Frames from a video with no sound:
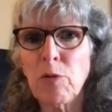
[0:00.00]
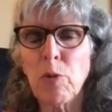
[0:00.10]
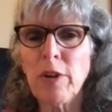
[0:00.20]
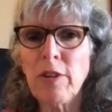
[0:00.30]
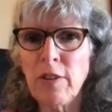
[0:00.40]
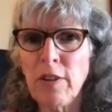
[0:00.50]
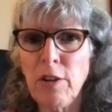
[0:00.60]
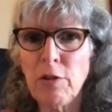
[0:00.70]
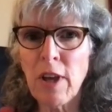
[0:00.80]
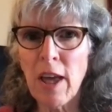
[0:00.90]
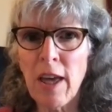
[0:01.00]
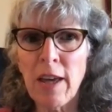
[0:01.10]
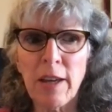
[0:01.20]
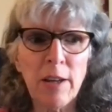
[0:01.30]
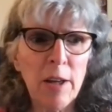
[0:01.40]
went to the
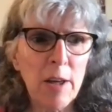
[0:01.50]
UK